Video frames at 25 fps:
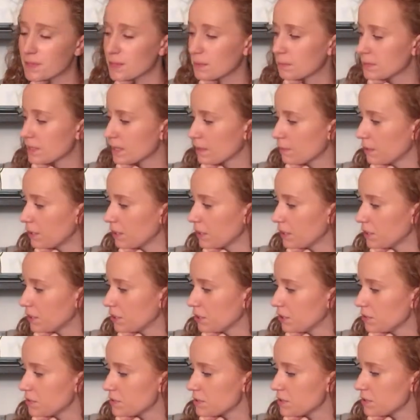Sometime I'll
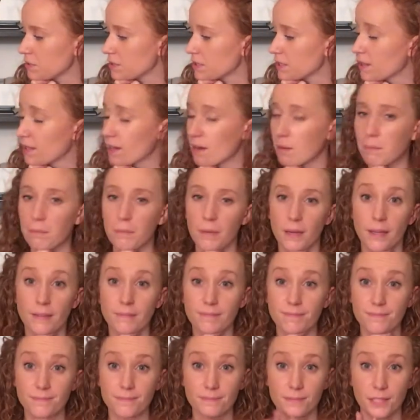introduce you to them,
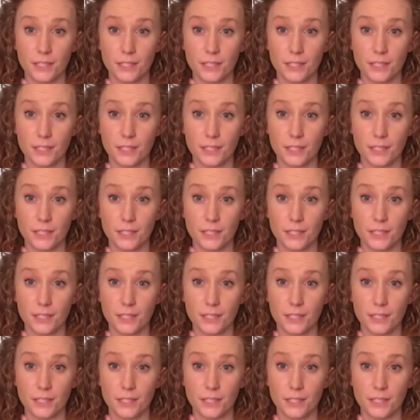but